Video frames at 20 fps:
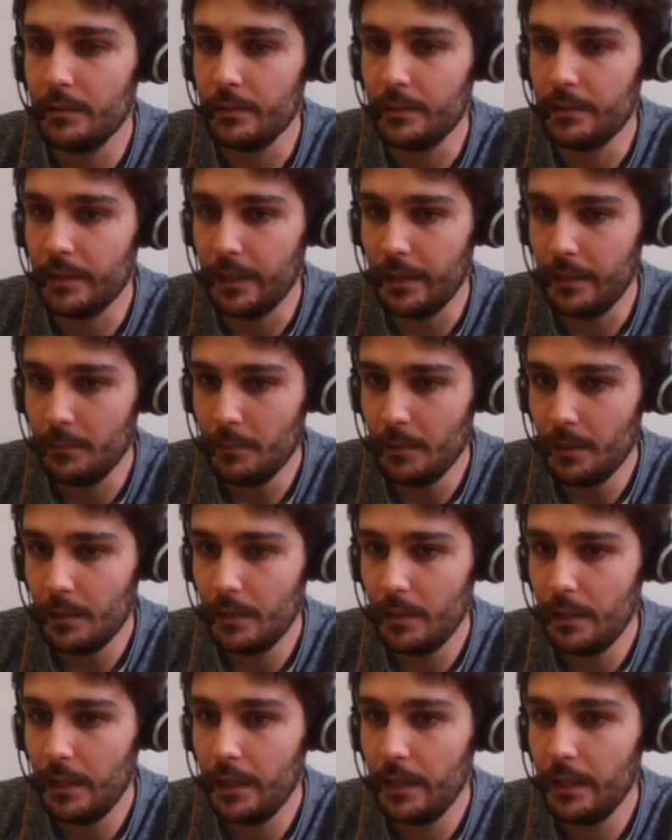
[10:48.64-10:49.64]
time
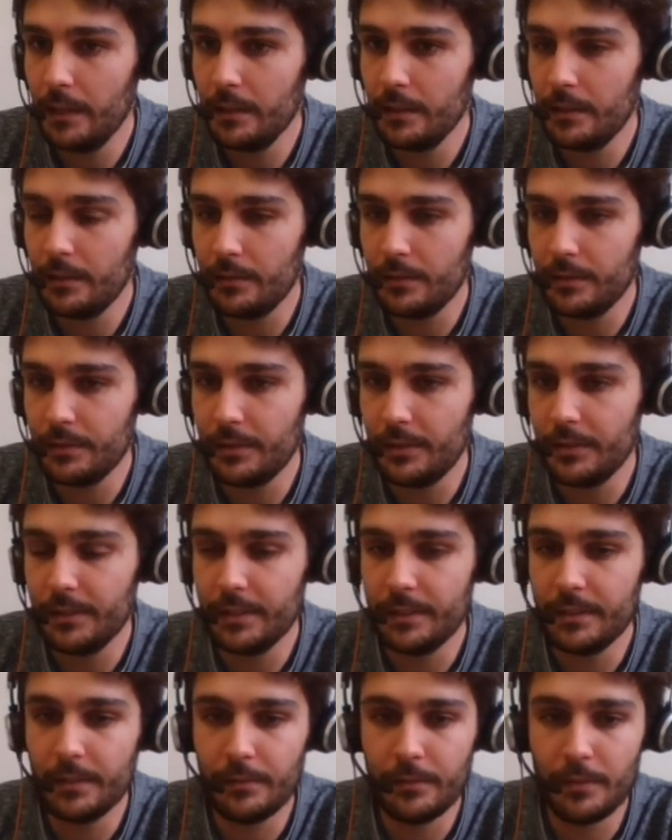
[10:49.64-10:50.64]
and the
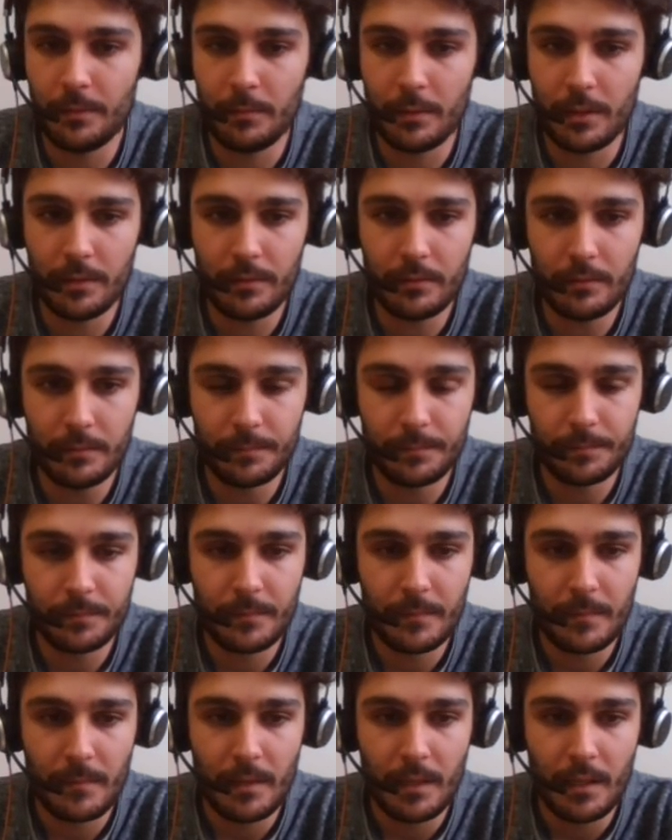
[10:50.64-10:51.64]
uncertainty of the model.
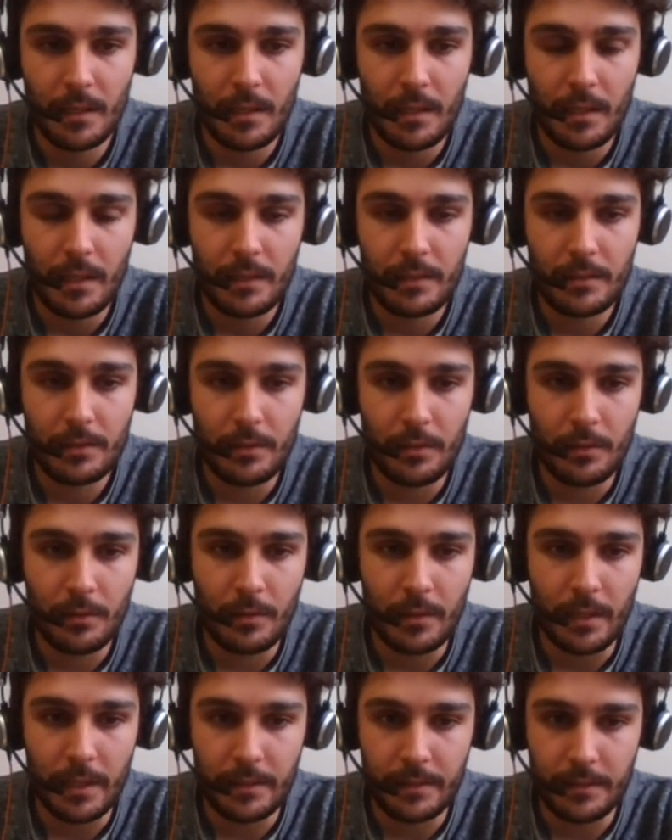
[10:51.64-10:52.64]

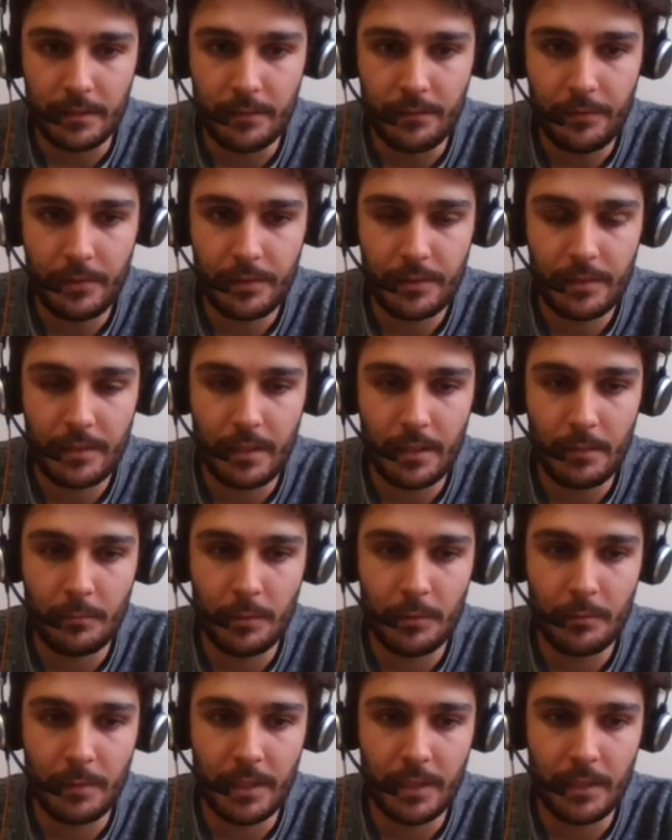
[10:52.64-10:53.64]
So at inference time,
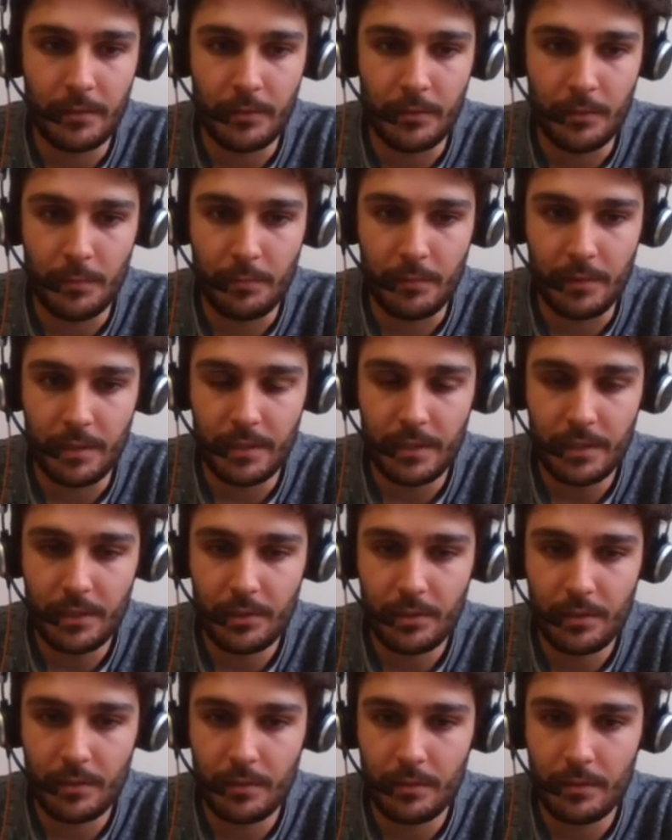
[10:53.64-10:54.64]
when we get a new
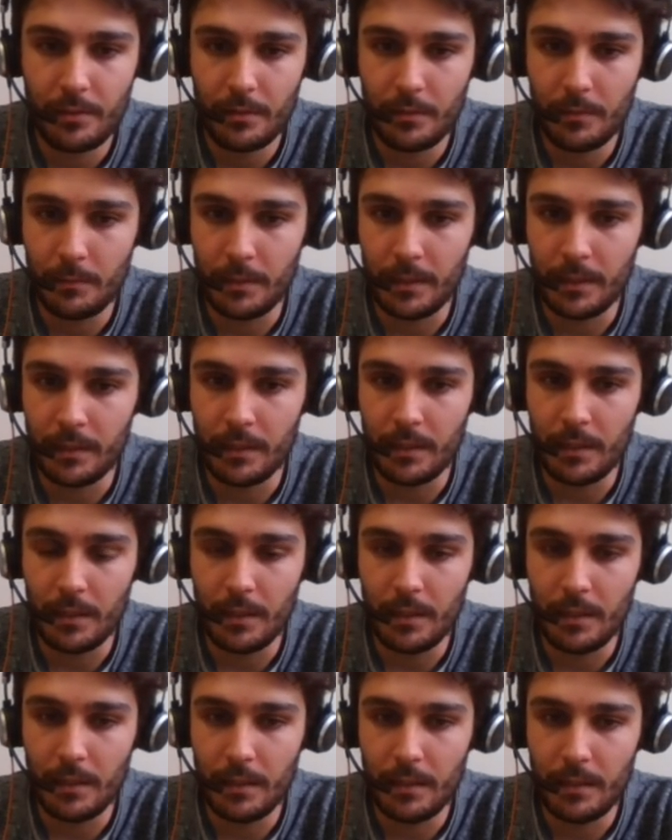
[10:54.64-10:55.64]
prediction, we'll
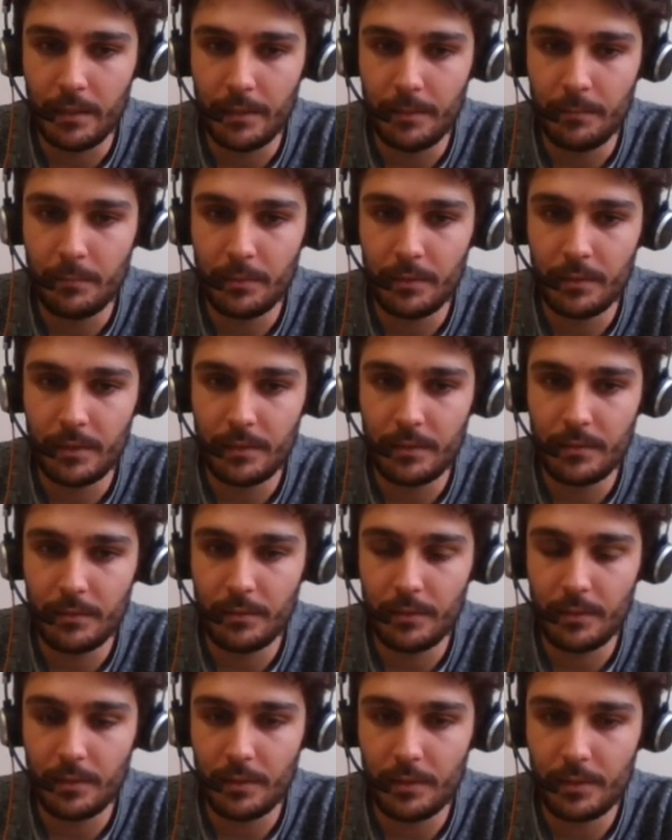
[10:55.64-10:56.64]
input this to
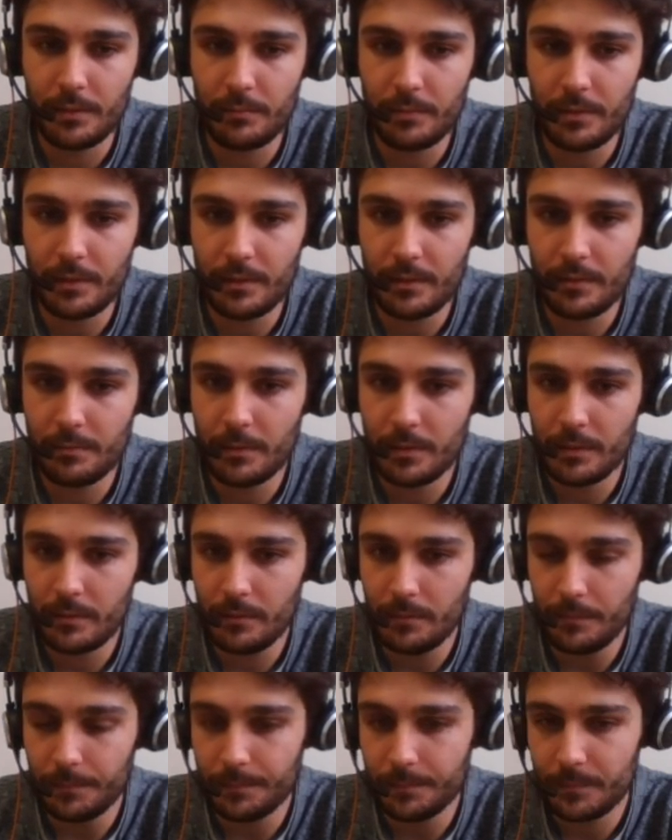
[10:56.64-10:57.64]
the Gaussian process
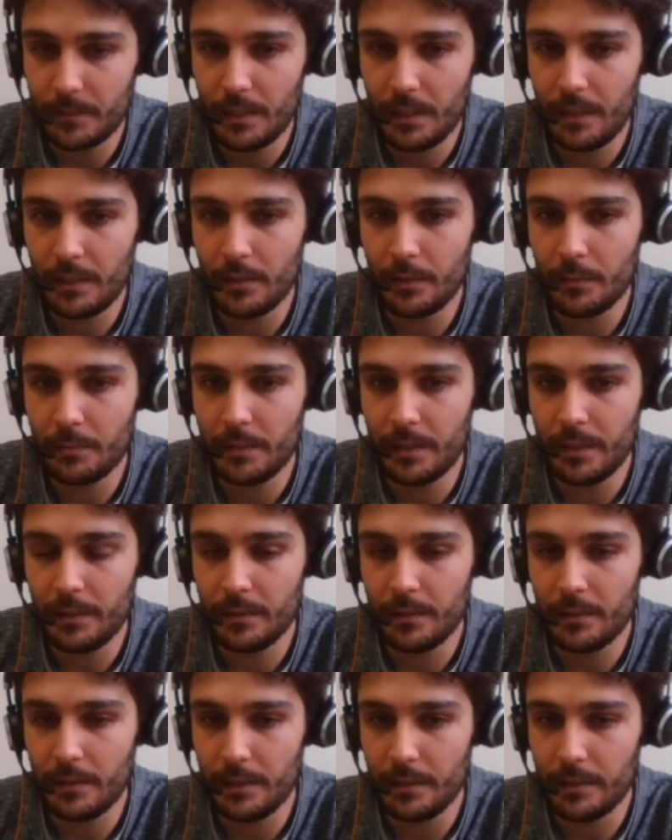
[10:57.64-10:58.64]
model and
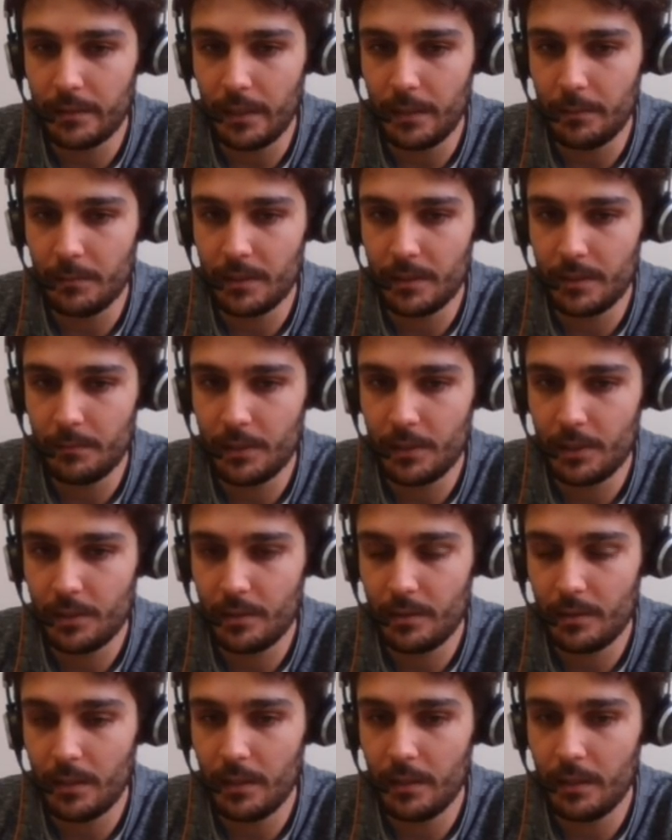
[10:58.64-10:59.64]
obtain time
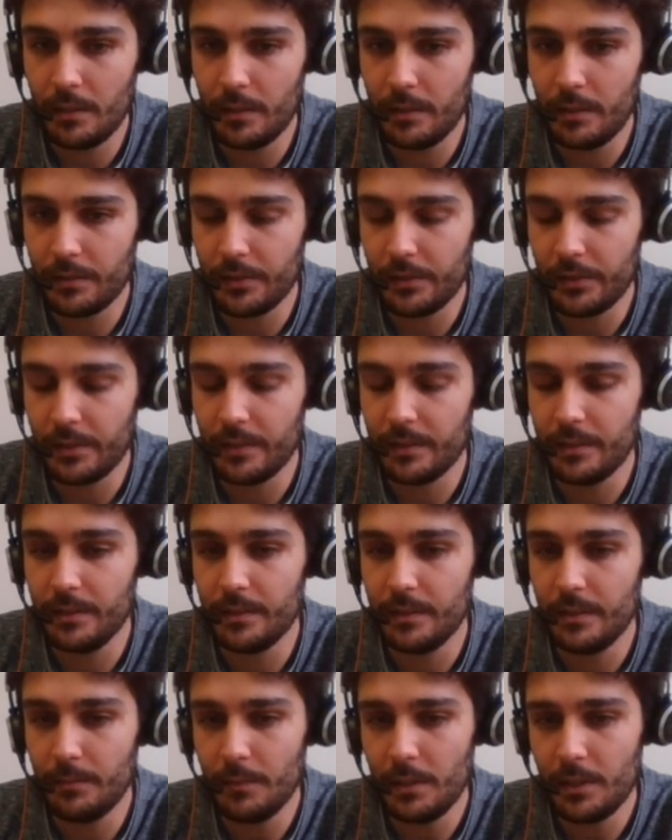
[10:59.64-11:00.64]
estimation and uncertainty
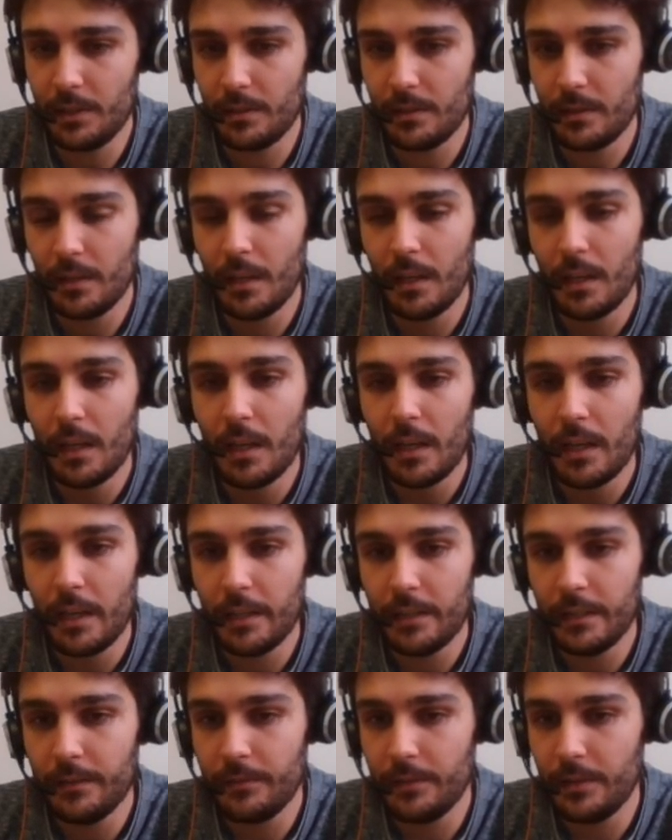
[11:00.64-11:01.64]
estimation.
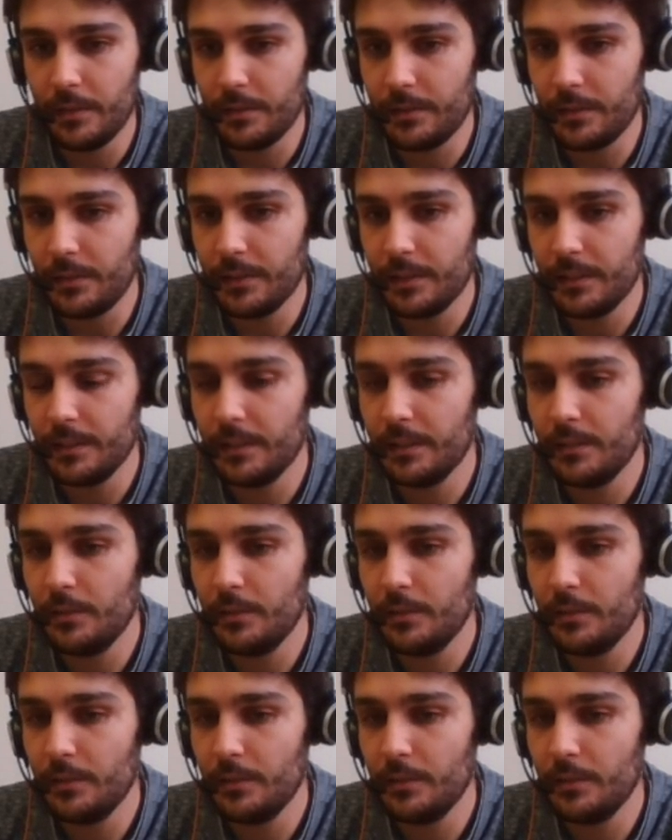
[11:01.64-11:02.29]
And if the uncertainty is